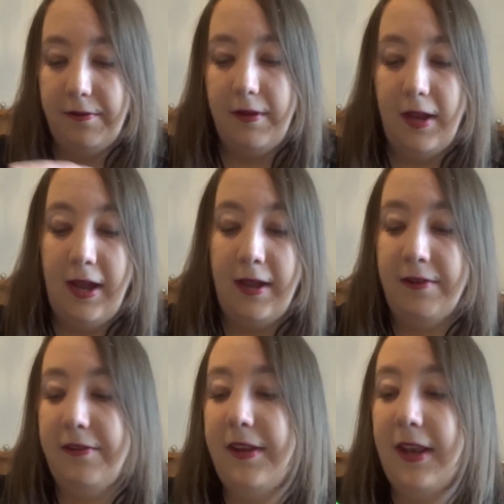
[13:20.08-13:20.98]
And
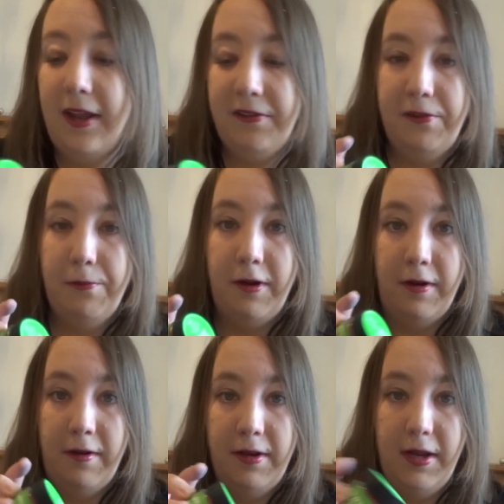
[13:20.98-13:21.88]
the last
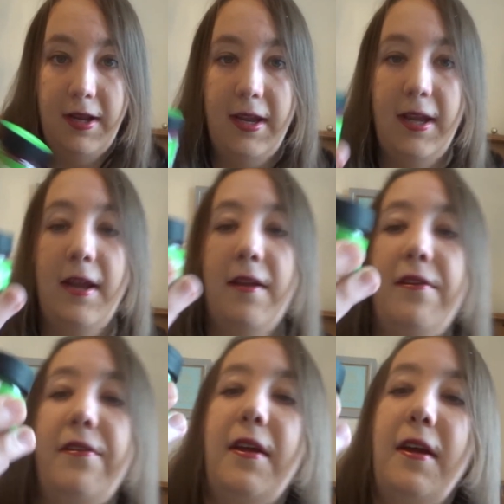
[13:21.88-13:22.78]
one
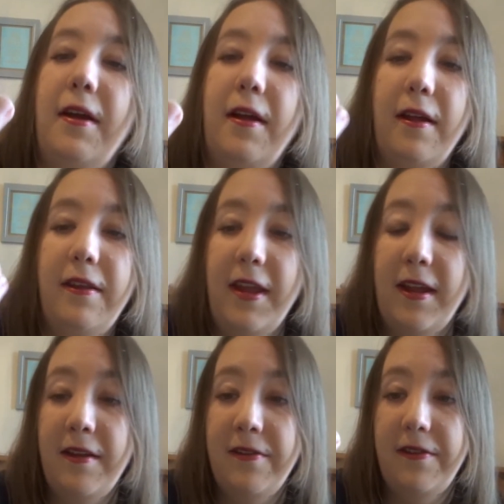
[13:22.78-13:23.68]
is
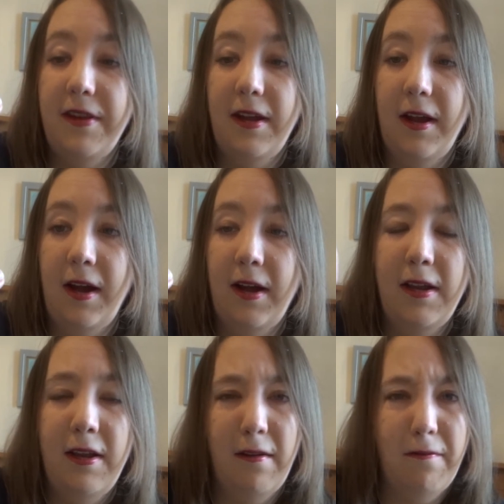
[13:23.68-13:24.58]
this.
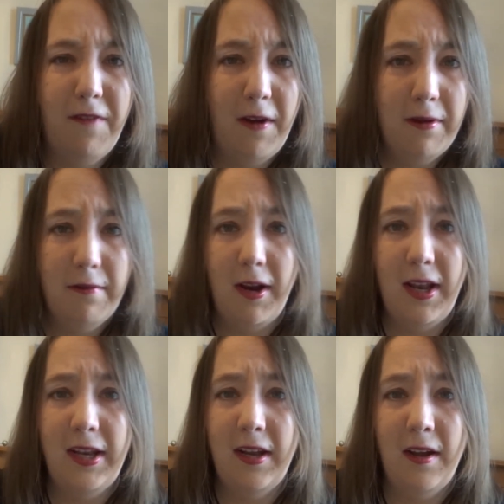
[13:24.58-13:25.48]
I
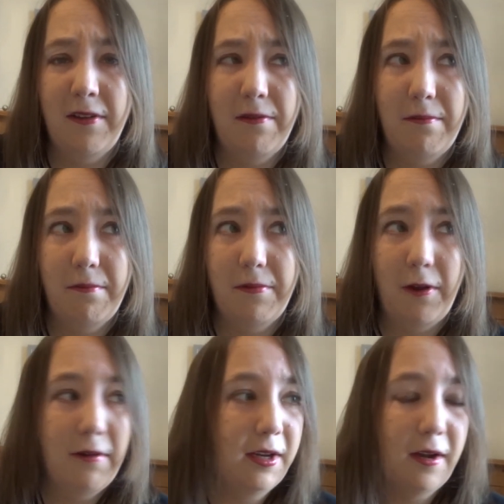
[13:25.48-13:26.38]

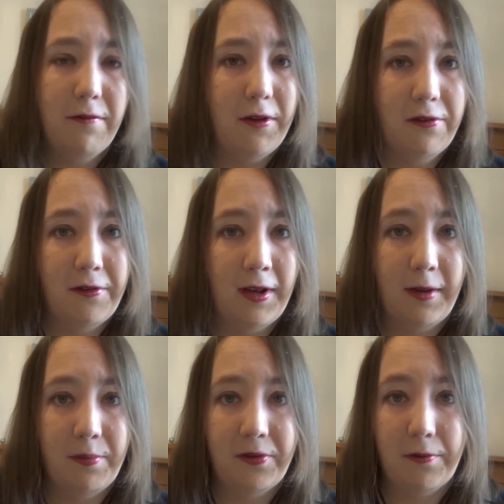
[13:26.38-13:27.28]
don't think I've used a
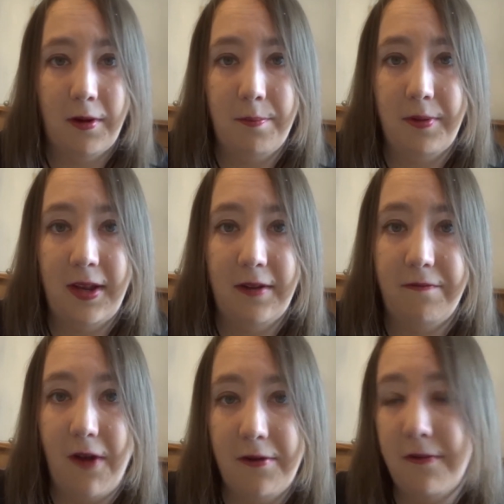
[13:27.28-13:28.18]
lip scrub in a
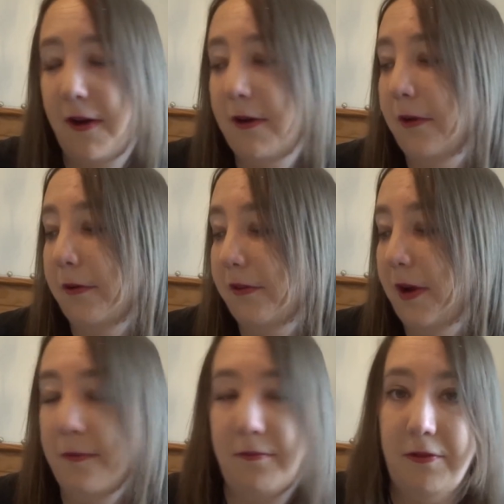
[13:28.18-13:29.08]
very, very long
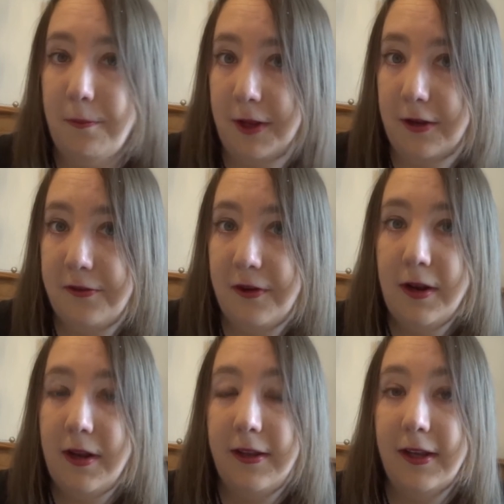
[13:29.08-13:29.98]
time from Lush.
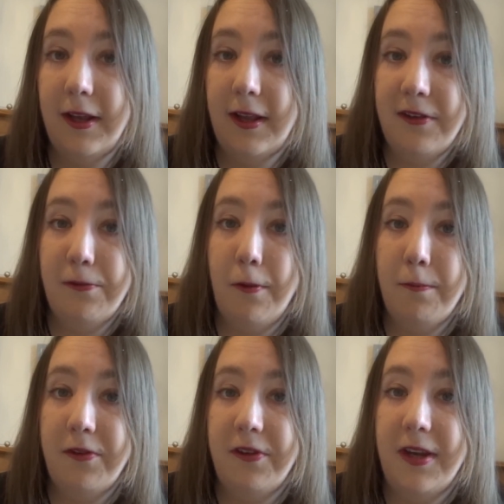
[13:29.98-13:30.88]
I think the last one
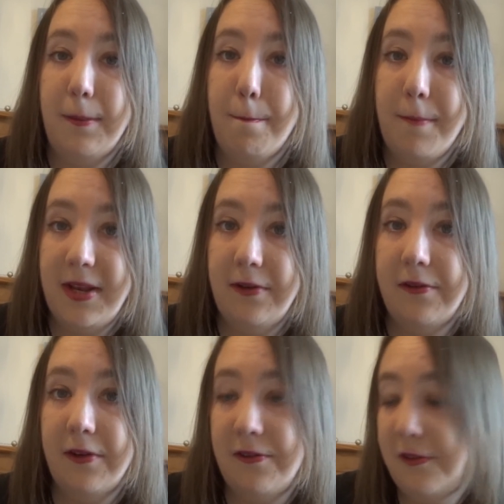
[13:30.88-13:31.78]
was the
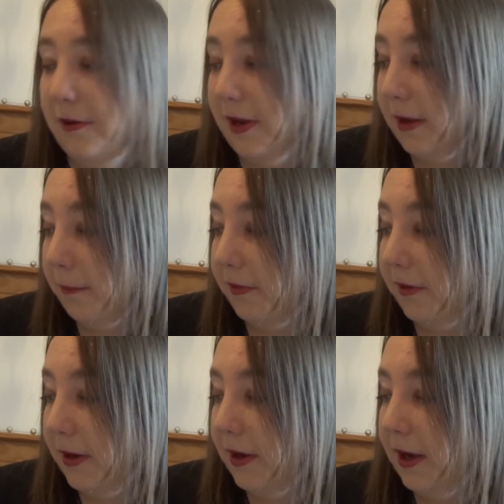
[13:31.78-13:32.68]
Mint Tulips,
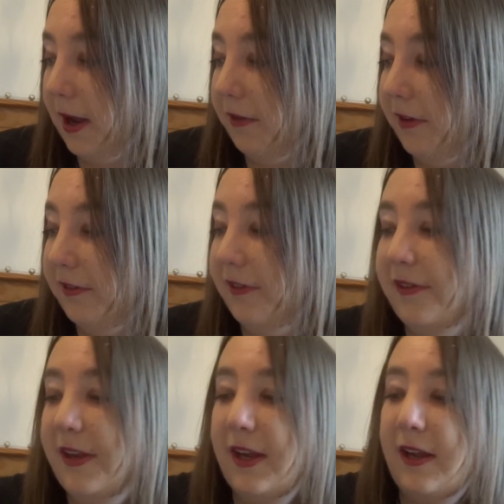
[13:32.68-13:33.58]
and this is
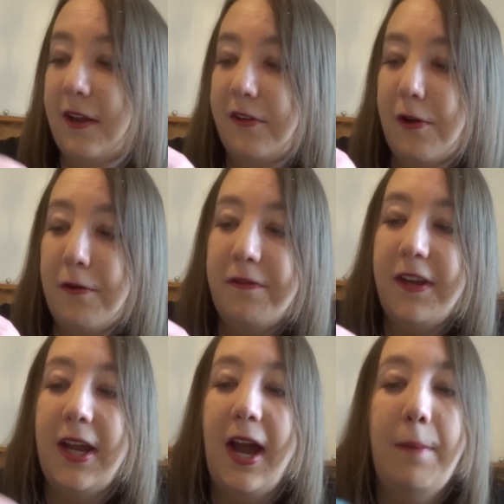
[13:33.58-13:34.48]
the
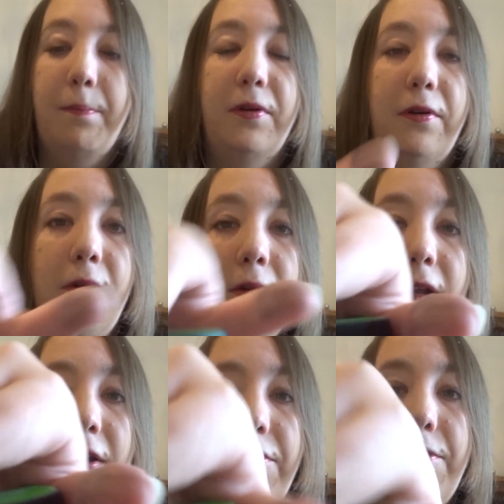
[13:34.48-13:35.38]
Toffee Apple,
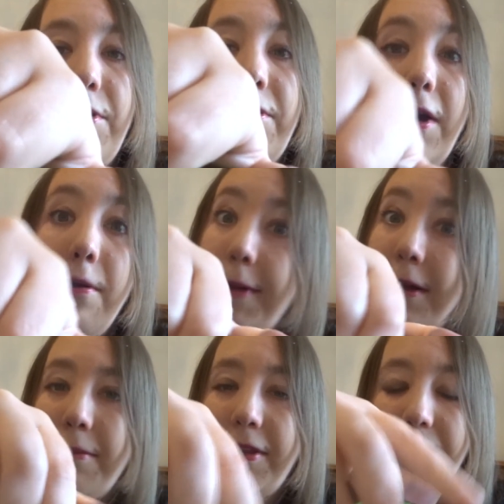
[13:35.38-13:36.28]
so it'll go
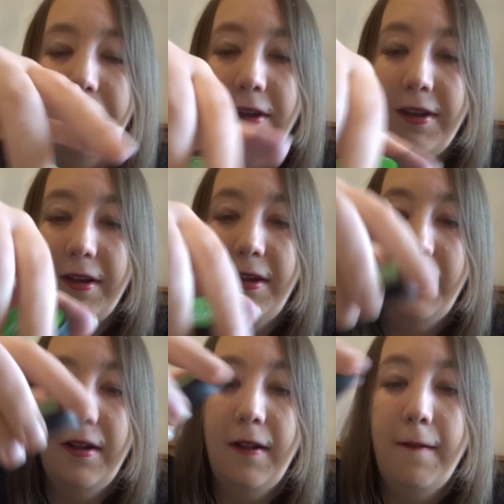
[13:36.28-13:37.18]
well with the cider.
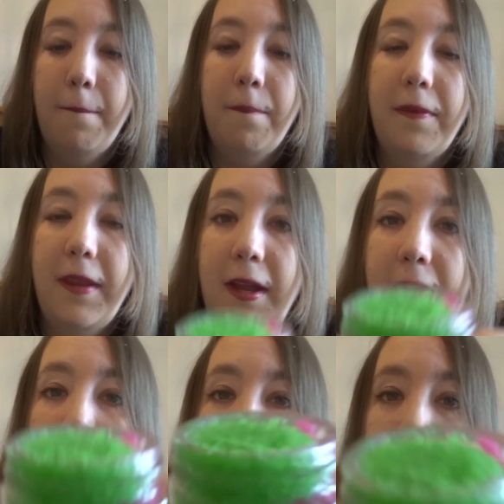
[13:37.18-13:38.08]

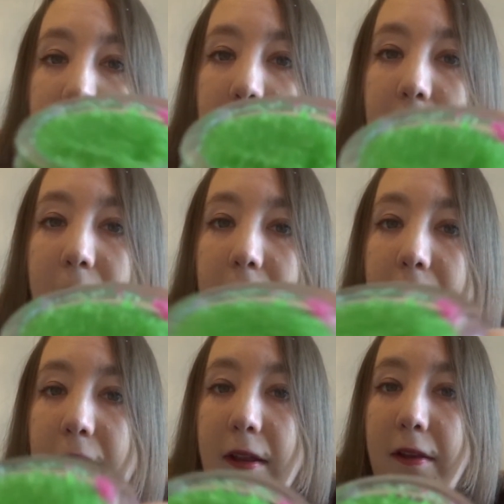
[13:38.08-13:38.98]
And
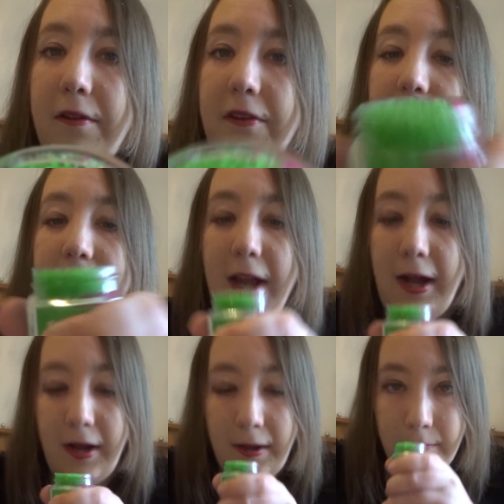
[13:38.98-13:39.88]
it looks like
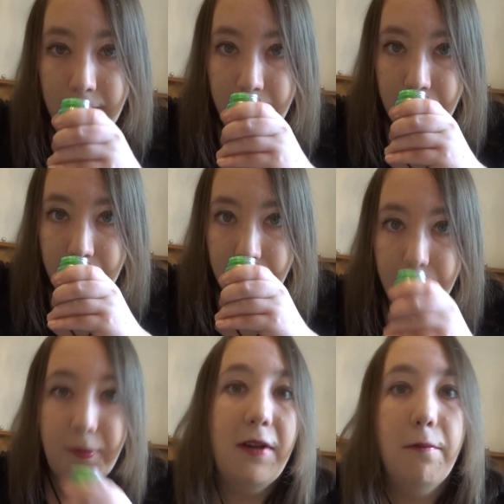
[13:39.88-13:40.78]
that,
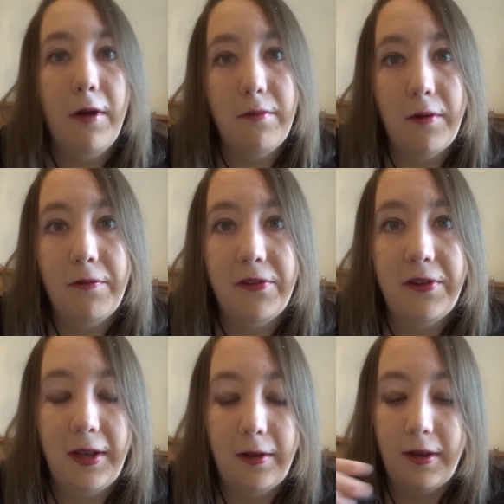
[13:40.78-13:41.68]
but it won't
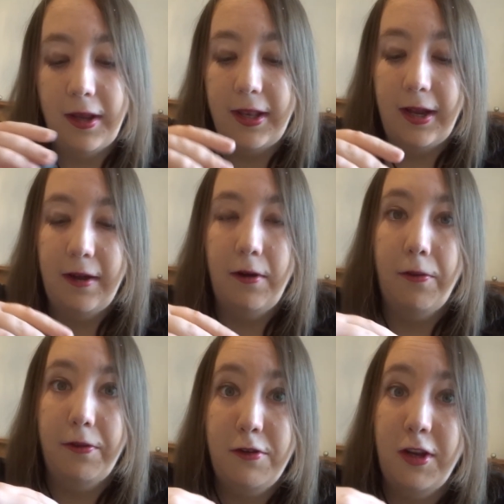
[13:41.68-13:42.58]
obviously look like that
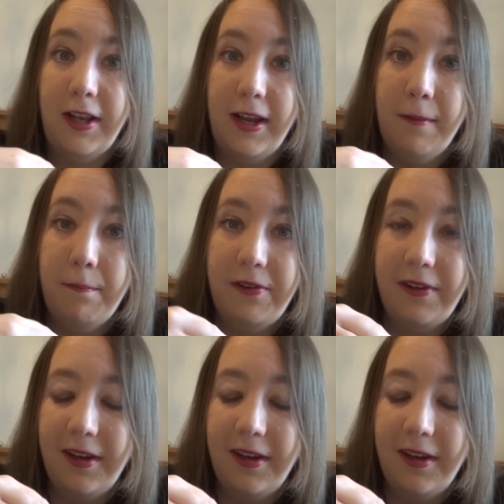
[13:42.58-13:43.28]
on your lips.